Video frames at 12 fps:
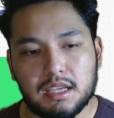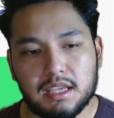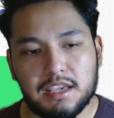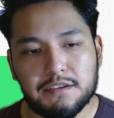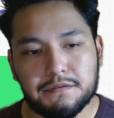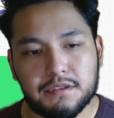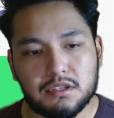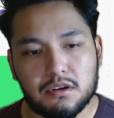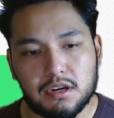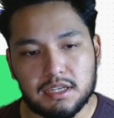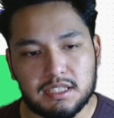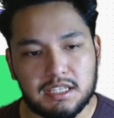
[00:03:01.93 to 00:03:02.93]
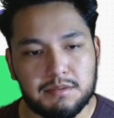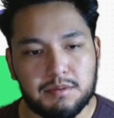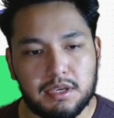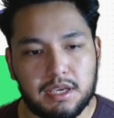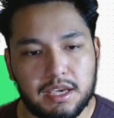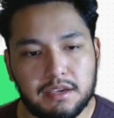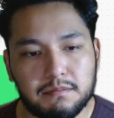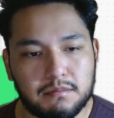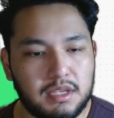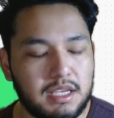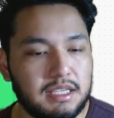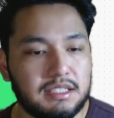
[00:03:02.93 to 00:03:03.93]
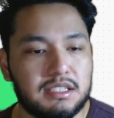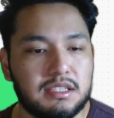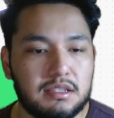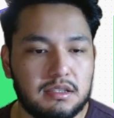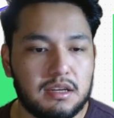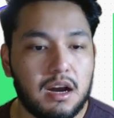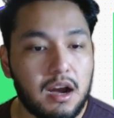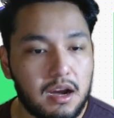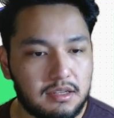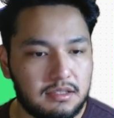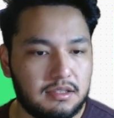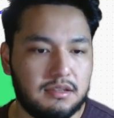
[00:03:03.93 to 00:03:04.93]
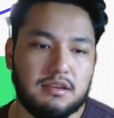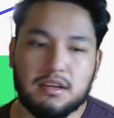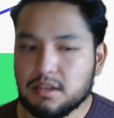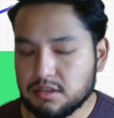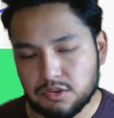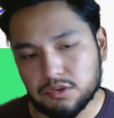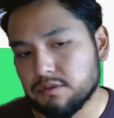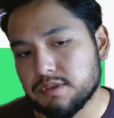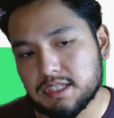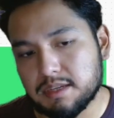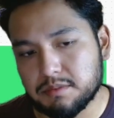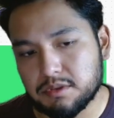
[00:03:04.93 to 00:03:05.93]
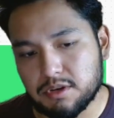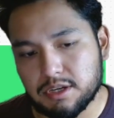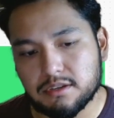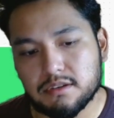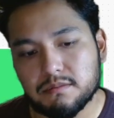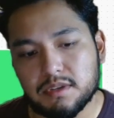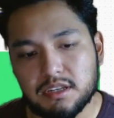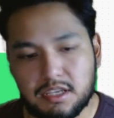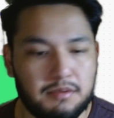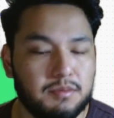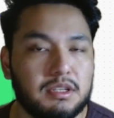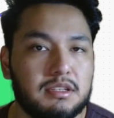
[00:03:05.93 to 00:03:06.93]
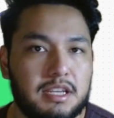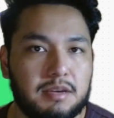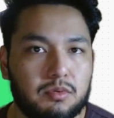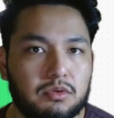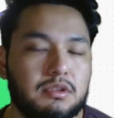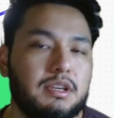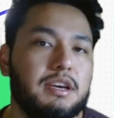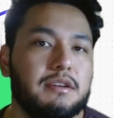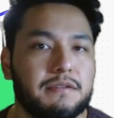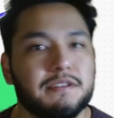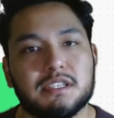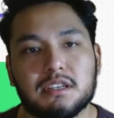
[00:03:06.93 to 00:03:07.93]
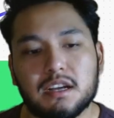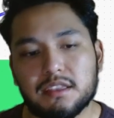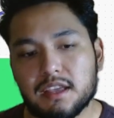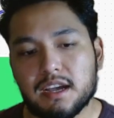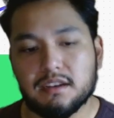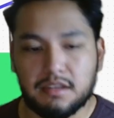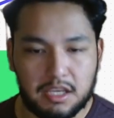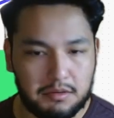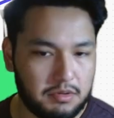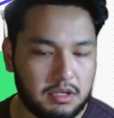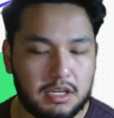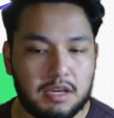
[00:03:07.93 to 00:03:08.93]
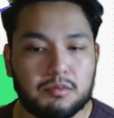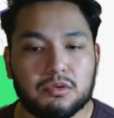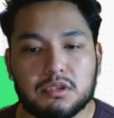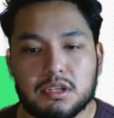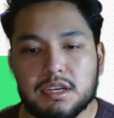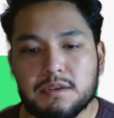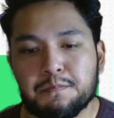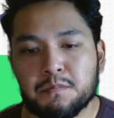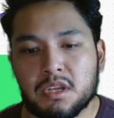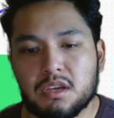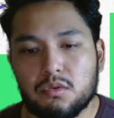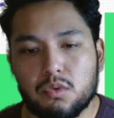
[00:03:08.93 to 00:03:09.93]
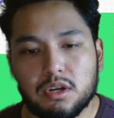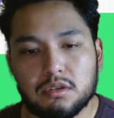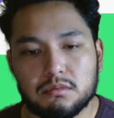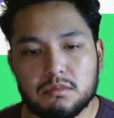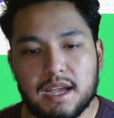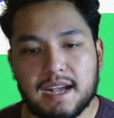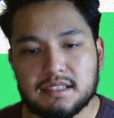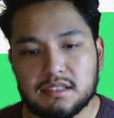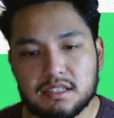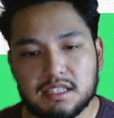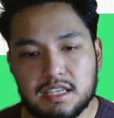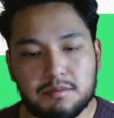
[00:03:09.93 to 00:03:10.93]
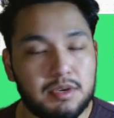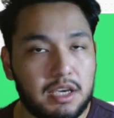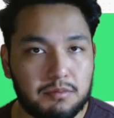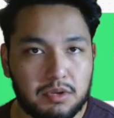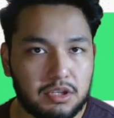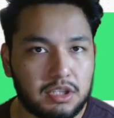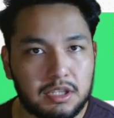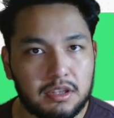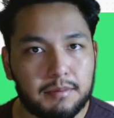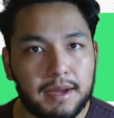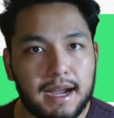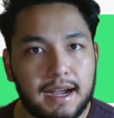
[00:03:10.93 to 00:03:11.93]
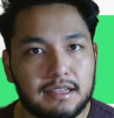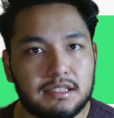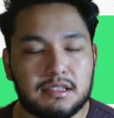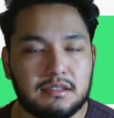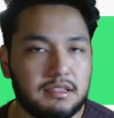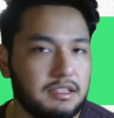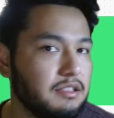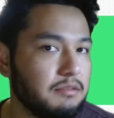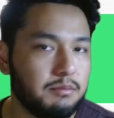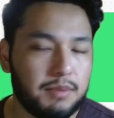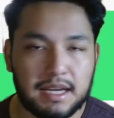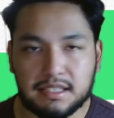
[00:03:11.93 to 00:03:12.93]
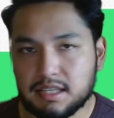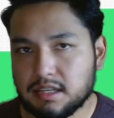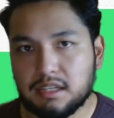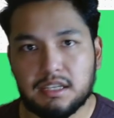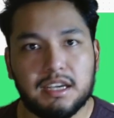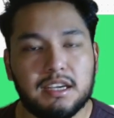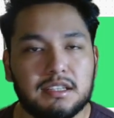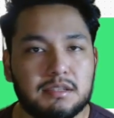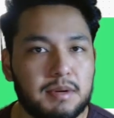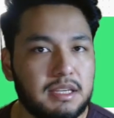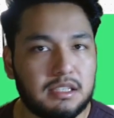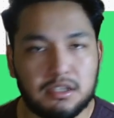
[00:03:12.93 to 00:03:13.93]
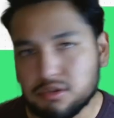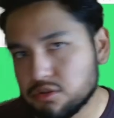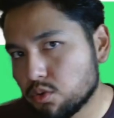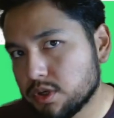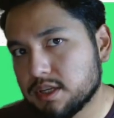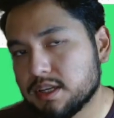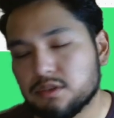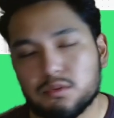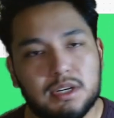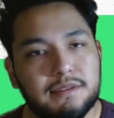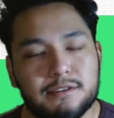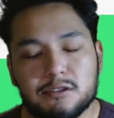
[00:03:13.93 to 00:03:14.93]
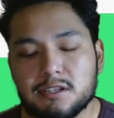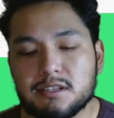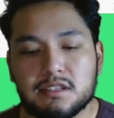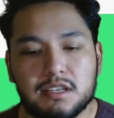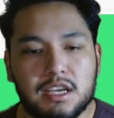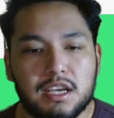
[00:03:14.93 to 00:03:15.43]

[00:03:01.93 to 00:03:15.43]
if the target CPA is not 2 to 3 times greater, then keep it enabled. Okay, if it's not that, keep it enabled. Well, has the CPA been good in the past 90 days, past 120 days, whatever it is?